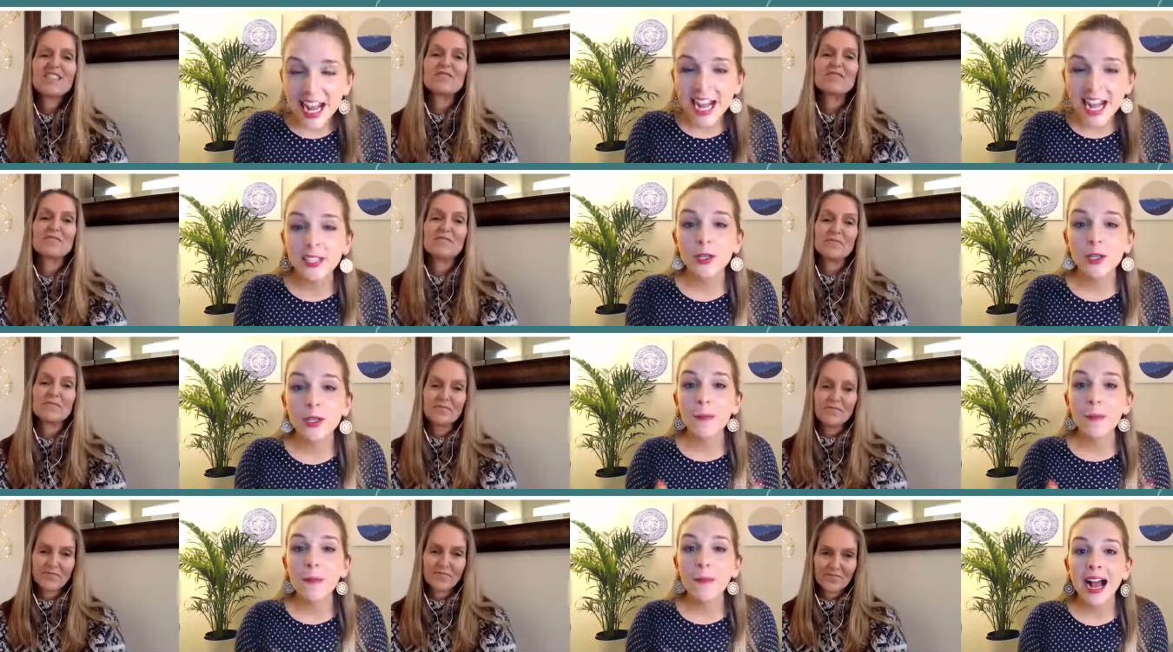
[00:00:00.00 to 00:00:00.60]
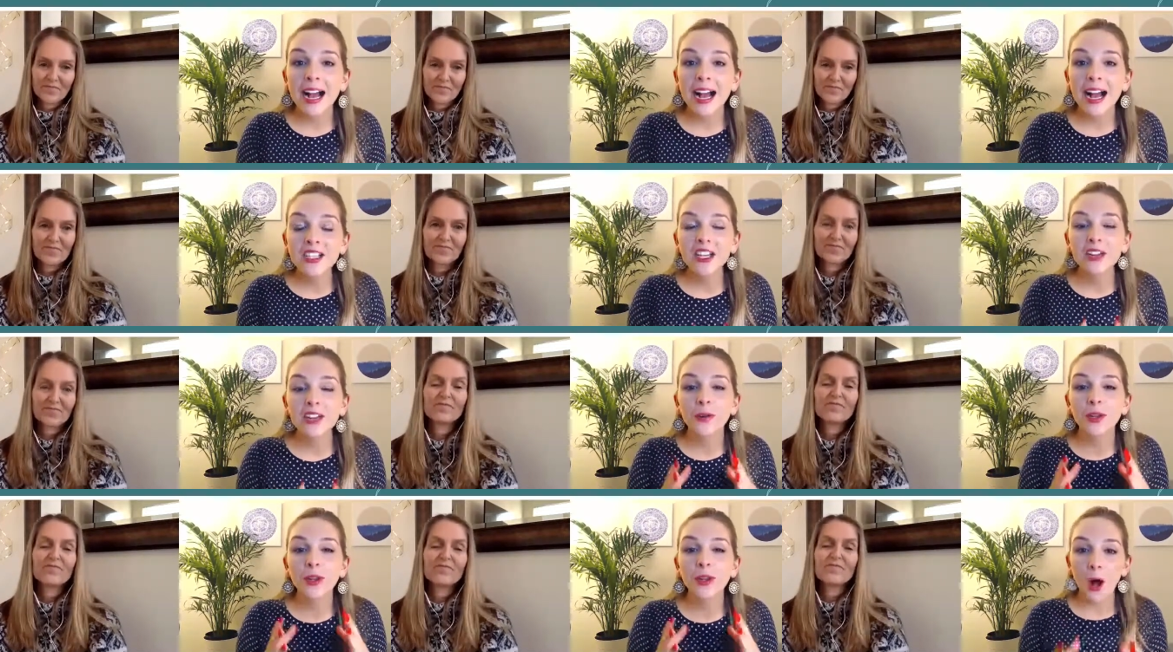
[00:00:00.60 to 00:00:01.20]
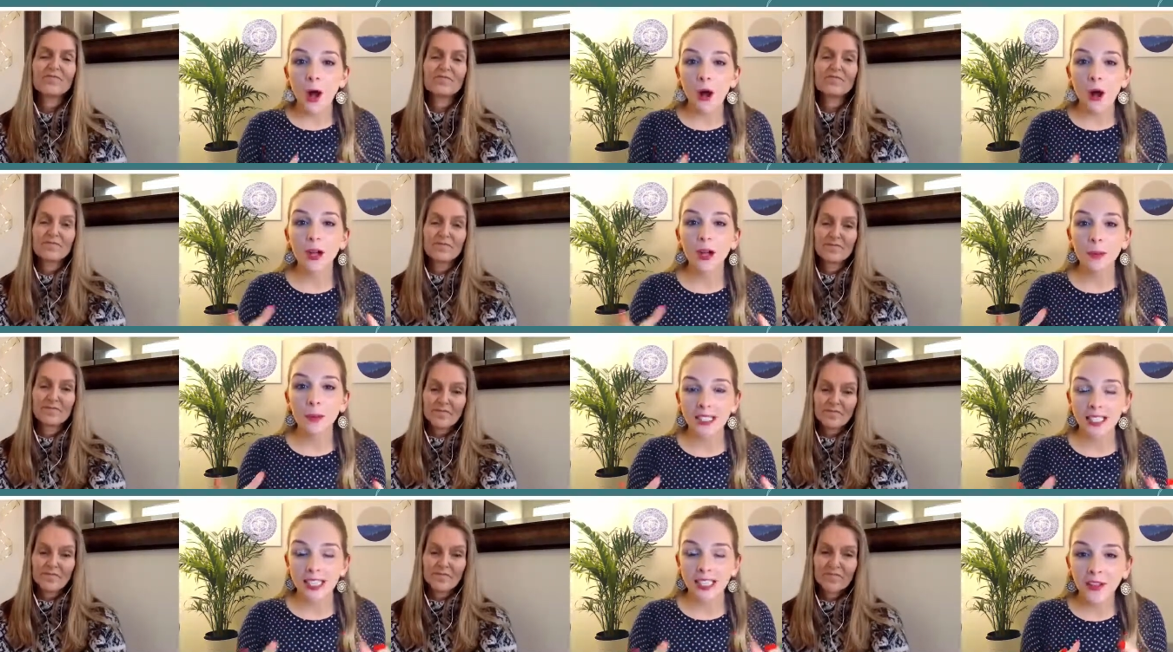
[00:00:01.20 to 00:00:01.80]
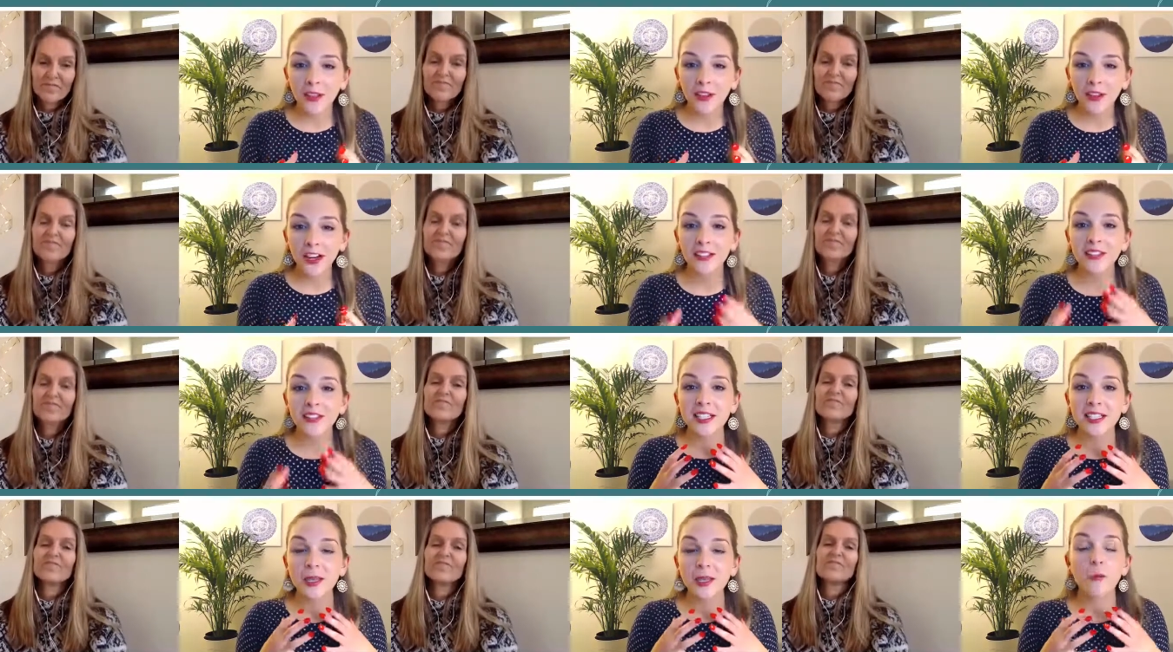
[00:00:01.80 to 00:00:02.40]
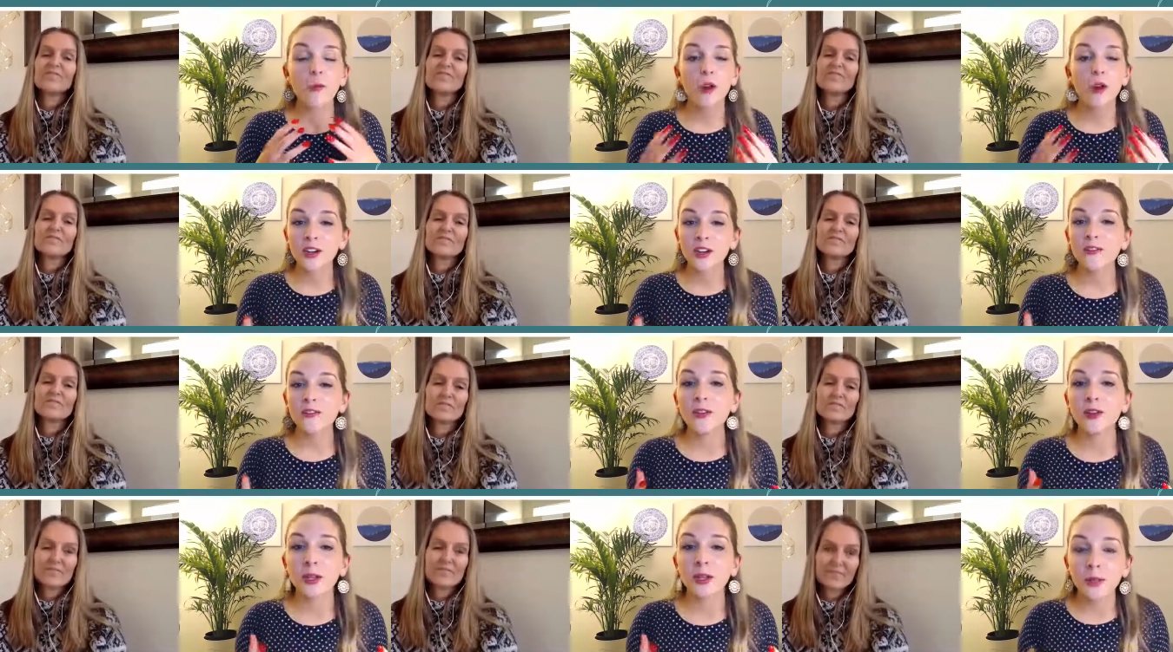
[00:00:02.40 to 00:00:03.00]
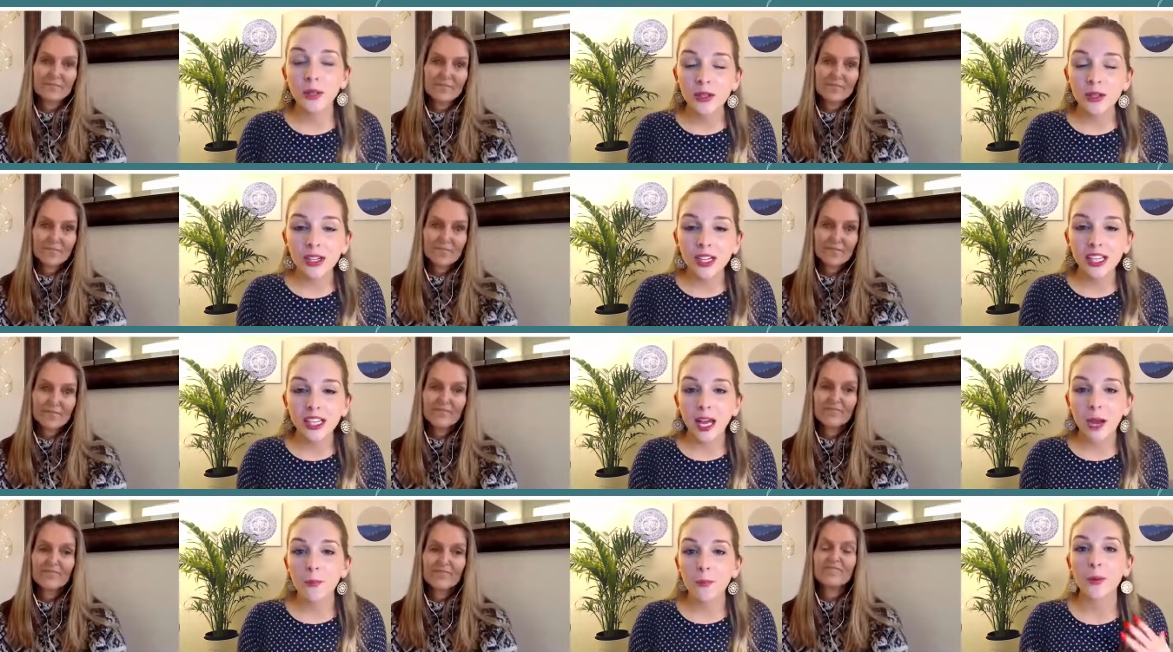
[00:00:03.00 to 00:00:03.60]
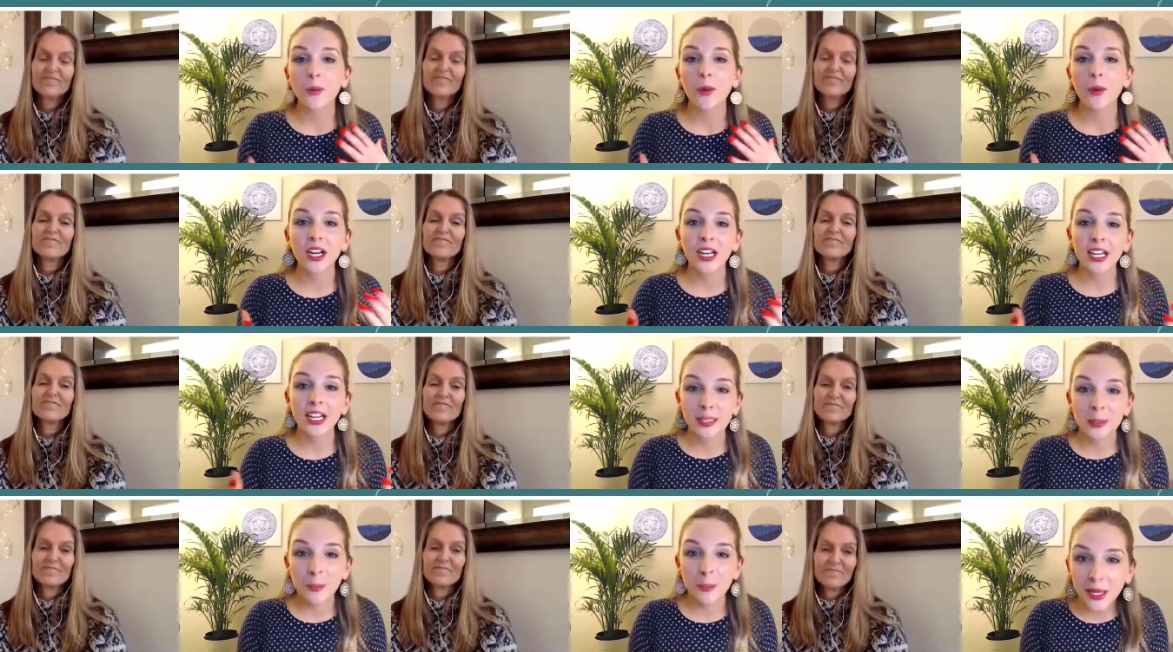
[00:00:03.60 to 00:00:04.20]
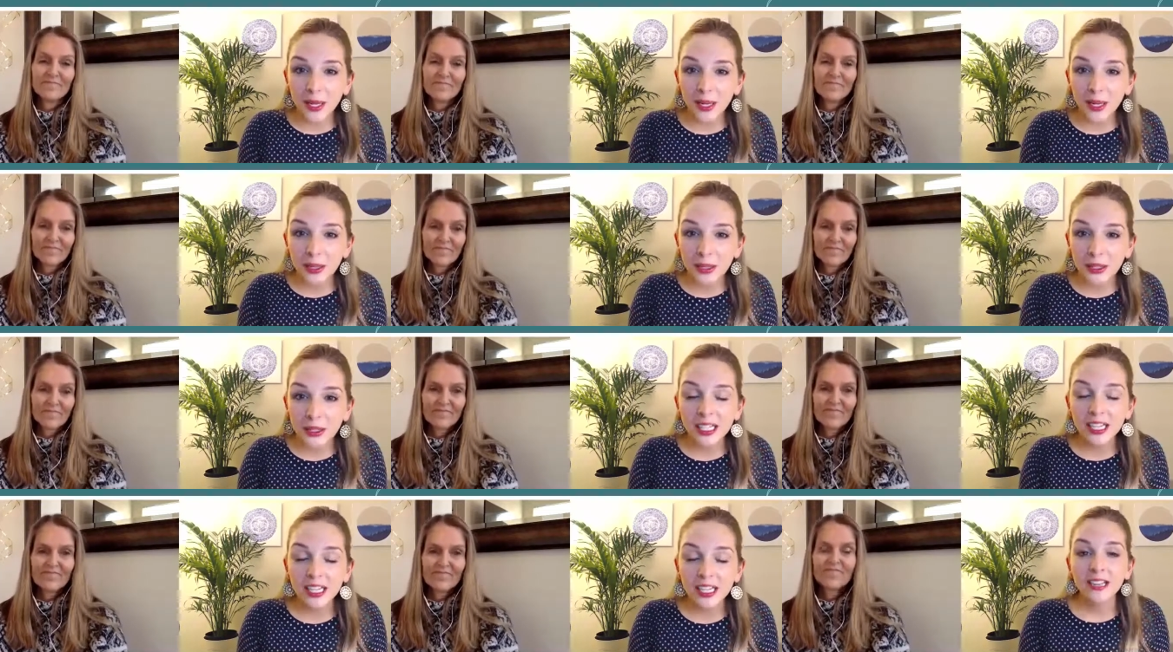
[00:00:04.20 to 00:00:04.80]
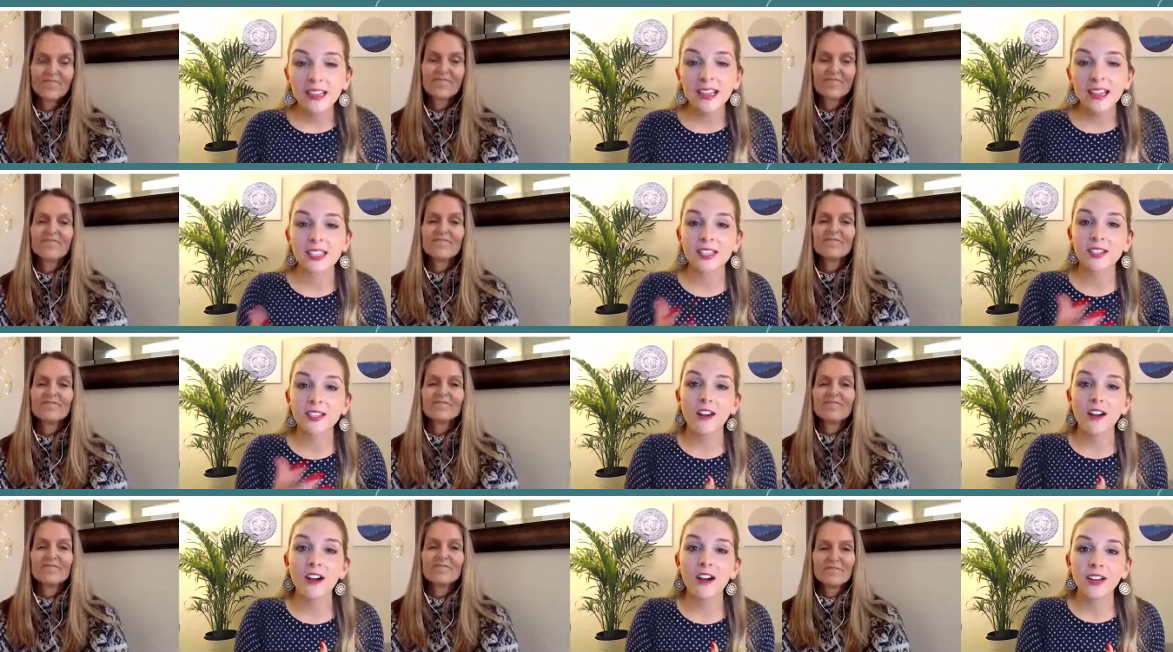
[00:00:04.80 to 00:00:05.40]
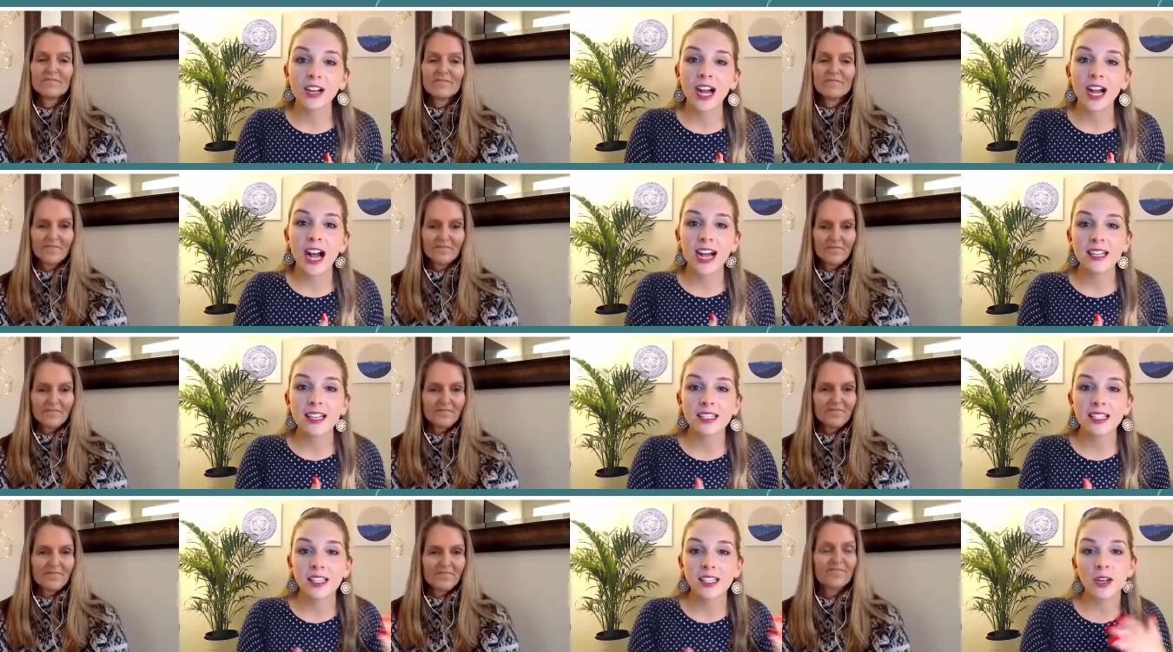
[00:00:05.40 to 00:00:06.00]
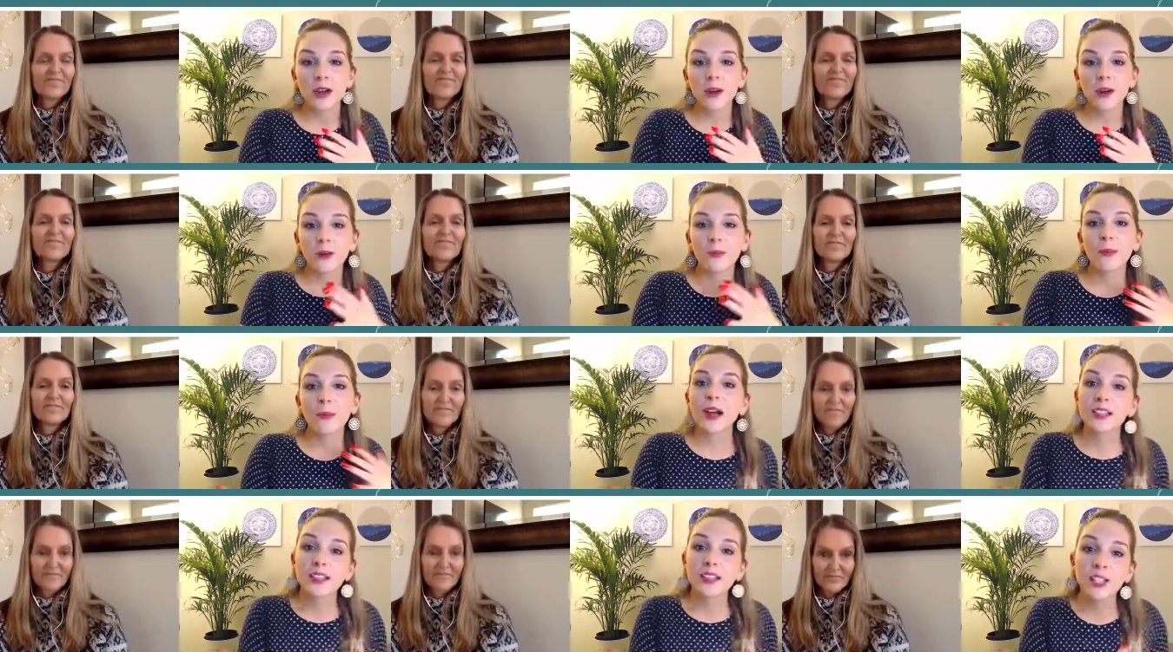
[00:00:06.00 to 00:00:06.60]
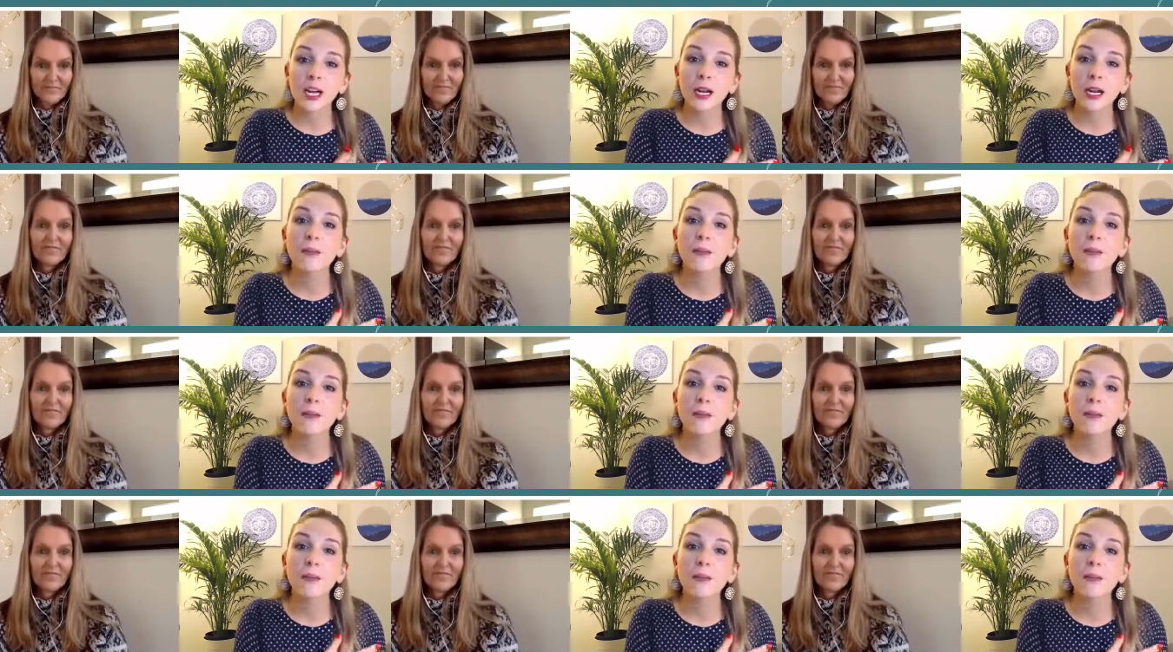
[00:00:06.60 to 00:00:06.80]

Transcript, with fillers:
Speaker 1: And so imagine if we all come together in this wonderful community that we're working to build that Svava has, you know, started